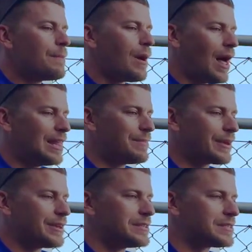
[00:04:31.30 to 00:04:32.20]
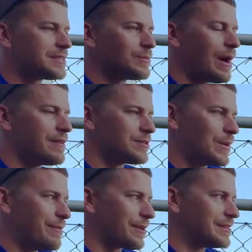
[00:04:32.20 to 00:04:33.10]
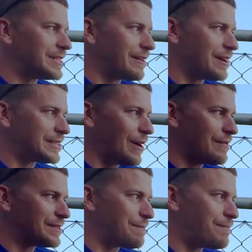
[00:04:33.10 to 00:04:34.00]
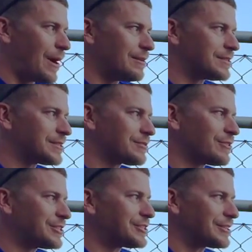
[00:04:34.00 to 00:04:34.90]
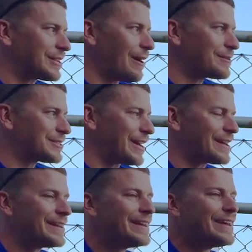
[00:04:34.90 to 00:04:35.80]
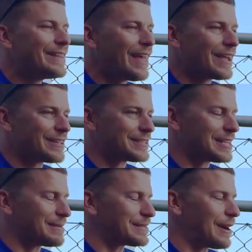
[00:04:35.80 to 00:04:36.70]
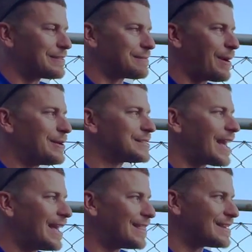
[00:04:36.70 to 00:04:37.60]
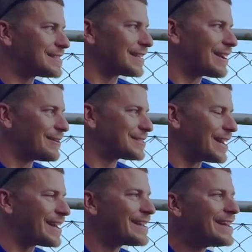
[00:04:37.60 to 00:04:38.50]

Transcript: Partly because whereas we would consider ourselves a post-Christian culture, they consider themselves a post-atheistic culture.